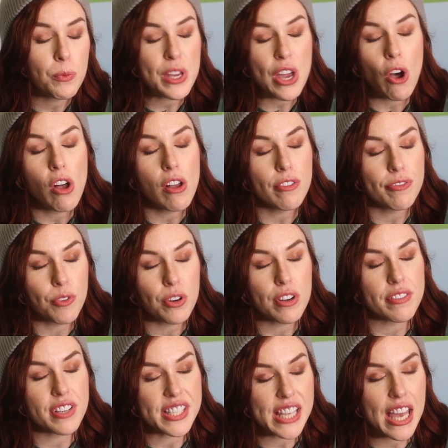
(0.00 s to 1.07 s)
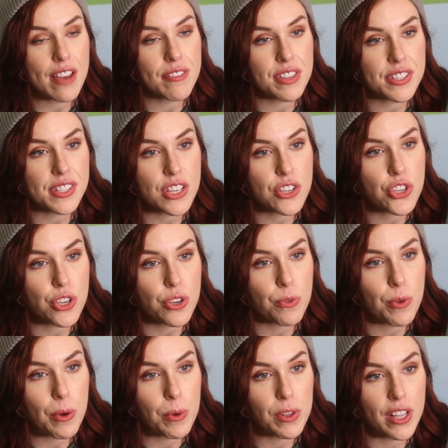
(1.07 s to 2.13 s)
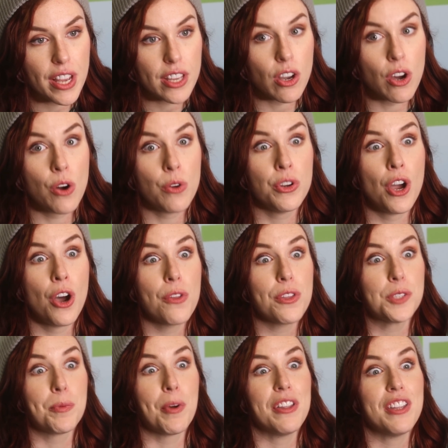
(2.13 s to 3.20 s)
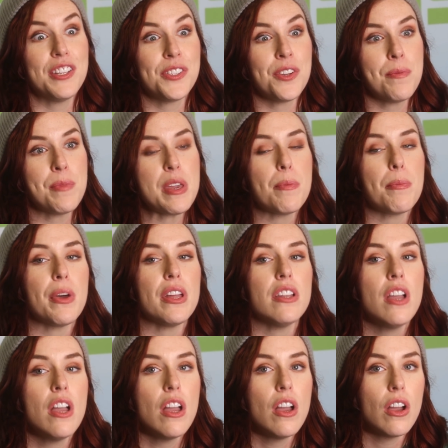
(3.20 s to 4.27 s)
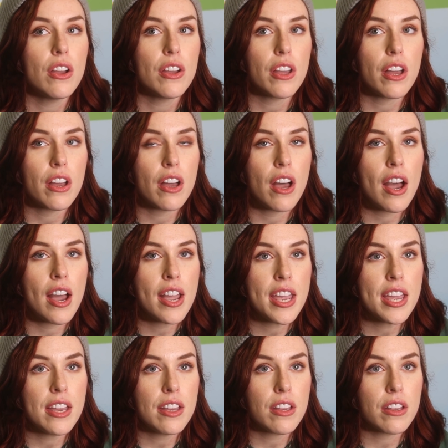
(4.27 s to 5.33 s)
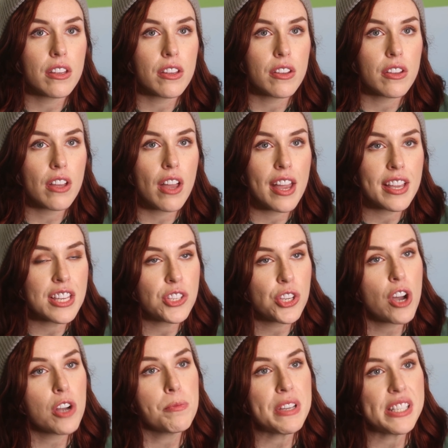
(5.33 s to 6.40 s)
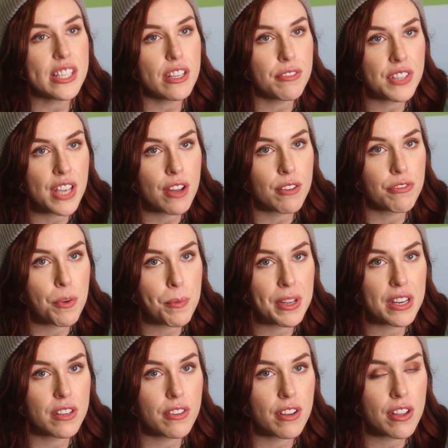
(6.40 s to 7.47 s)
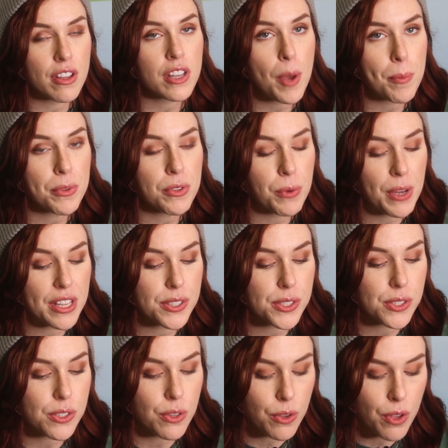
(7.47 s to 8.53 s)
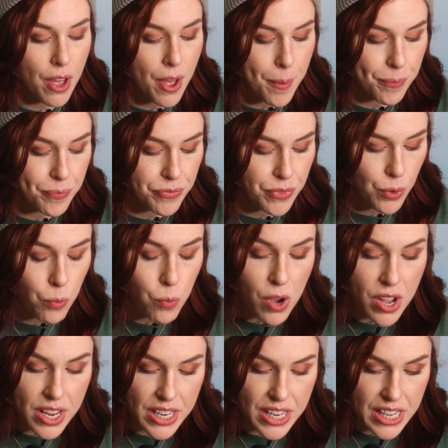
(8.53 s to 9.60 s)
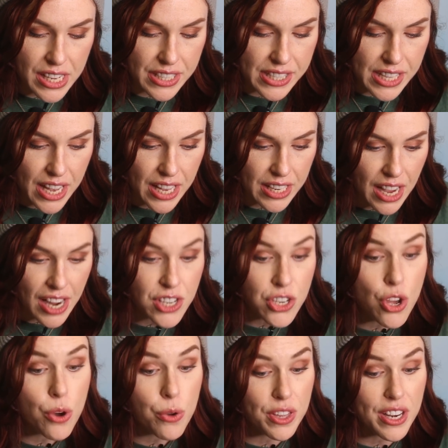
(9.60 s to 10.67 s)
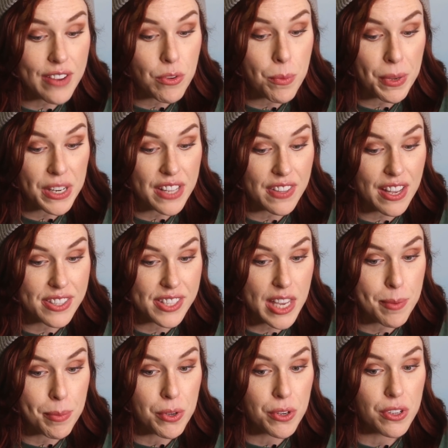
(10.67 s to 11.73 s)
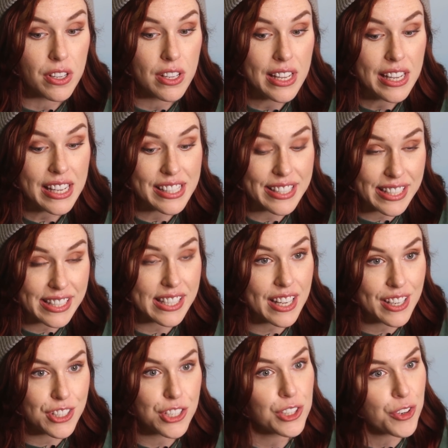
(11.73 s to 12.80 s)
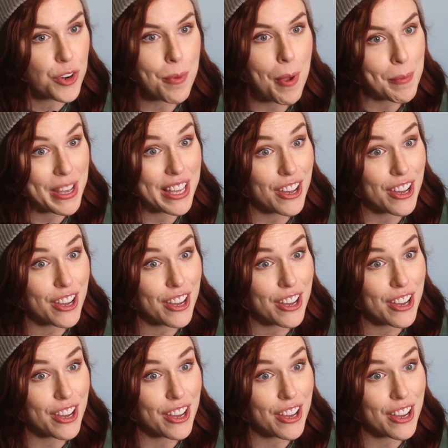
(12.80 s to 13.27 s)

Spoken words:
We all four of us have this issue where we're like, oh no, the spotlight's on me. But I can talk myself down from it a couple of ways. One is that I know that everybody at that table is excited to learn about